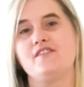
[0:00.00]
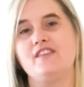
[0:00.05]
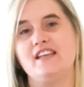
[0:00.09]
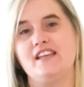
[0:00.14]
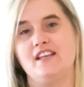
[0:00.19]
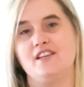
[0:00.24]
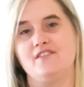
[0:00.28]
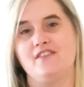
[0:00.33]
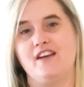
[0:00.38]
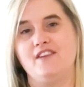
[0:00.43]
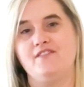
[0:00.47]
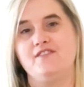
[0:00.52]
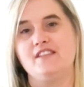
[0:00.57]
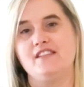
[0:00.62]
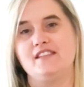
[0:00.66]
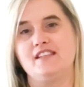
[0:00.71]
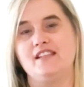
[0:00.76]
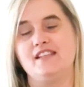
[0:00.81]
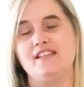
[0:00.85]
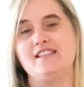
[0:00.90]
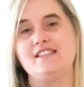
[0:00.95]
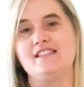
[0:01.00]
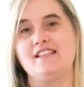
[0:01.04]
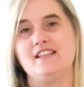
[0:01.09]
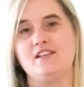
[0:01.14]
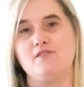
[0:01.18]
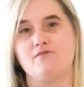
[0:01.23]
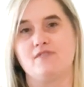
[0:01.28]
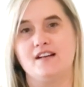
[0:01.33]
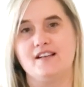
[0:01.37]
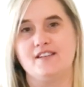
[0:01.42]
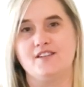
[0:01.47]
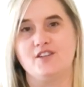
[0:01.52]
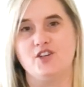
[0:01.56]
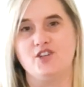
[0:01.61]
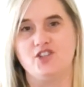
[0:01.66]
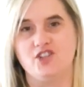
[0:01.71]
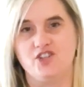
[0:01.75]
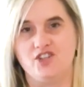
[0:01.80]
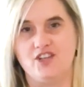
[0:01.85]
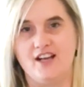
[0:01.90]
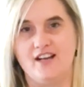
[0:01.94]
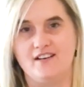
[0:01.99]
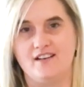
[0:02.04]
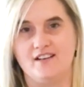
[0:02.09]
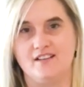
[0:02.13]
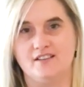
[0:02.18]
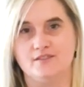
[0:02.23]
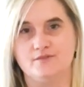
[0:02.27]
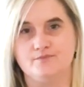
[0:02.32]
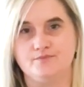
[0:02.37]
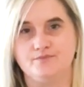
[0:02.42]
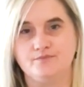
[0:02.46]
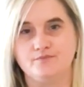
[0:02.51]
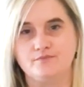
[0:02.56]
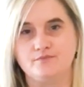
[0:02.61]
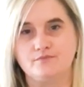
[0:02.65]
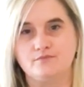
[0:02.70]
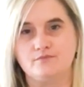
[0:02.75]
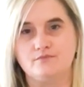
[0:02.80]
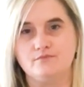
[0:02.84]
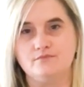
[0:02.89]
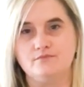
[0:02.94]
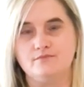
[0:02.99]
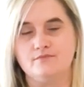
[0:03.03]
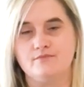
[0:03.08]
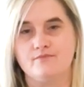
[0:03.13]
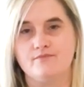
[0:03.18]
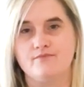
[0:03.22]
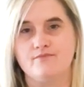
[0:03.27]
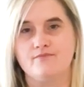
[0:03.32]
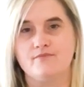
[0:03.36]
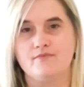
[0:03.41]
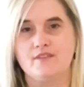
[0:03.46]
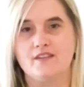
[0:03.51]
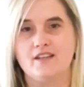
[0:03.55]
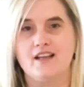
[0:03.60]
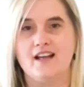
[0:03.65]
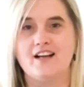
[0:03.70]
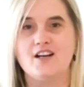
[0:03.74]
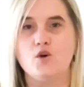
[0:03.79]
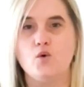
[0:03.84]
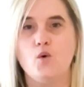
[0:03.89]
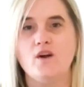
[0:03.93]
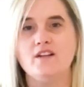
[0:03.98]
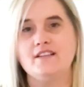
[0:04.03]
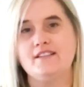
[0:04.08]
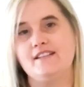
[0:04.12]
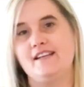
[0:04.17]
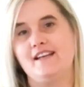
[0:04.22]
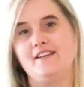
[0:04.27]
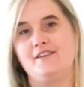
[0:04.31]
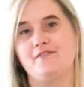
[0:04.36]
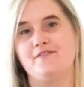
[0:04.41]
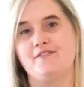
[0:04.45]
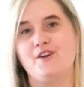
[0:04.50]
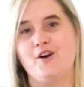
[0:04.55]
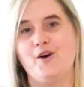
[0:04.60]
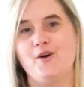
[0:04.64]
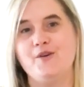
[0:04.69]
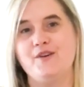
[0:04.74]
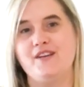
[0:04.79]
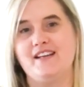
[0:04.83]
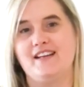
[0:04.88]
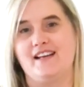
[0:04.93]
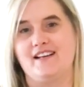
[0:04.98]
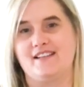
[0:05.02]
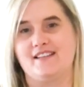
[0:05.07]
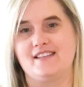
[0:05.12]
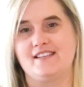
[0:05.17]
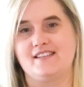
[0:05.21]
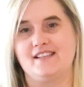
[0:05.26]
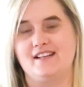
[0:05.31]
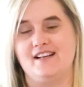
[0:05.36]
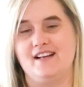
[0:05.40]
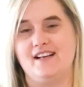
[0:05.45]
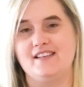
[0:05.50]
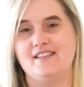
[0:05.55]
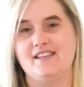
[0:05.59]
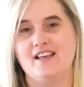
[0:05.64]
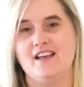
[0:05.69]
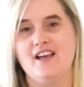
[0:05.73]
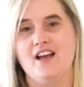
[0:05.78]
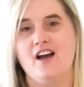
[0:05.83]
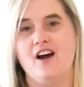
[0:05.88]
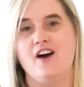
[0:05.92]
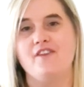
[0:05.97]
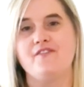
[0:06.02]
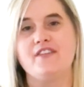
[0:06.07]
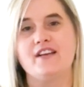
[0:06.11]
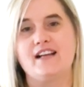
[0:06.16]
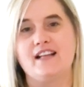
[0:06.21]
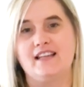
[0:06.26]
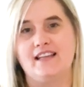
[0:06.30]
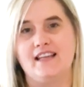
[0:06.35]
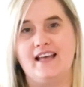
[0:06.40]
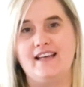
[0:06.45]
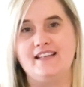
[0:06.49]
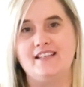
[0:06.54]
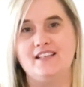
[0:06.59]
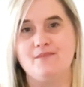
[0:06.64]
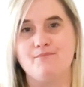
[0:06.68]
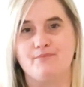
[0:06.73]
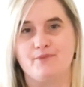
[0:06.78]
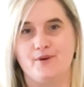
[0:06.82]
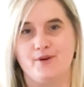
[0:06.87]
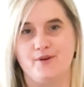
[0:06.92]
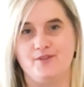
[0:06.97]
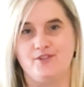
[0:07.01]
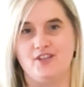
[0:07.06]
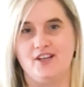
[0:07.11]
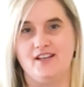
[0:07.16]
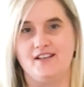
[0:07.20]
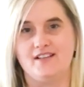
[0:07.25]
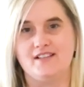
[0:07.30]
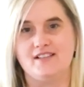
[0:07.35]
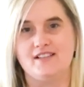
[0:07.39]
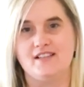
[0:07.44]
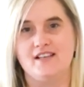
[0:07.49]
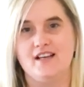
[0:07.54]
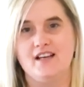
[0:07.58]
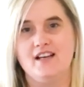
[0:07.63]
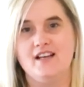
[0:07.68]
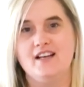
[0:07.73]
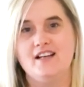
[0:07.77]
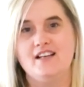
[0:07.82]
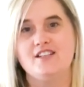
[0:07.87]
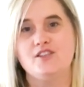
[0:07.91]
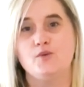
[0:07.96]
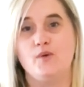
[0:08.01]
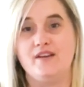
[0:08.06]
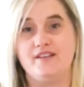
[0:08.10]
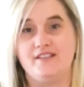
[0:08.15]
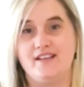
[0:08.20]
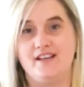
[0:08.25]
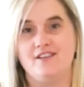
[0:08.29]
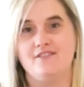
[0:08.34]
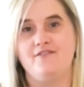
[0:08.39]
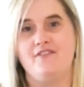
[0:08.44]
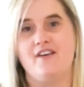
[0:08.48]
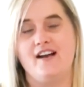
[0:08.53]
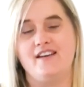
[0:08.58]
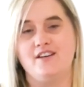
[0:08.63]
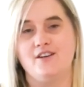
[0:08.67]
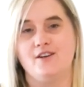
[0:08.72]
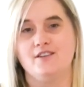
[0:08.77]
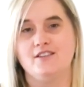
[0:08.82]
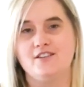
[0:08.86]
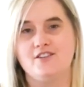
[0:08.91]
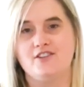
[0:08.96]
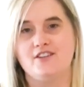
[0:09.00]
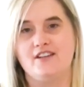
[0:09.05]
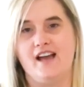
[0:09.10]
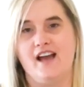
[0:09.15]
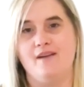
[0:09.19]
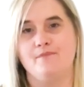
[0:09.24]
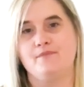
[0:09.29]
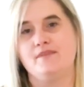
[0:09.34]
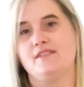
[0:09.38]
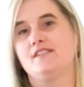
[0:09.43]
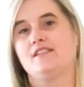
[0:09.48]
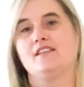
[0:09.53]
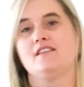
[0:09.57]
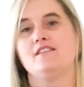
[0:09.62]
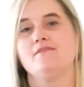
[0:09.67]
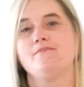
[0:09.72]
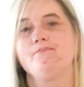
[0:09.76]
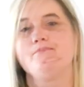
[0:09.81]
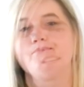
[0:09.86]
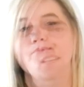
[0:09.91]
of the Innovate for Cities City Research Agenda. A qualitative coding exercise of the collated projects to identify knowledge gaps.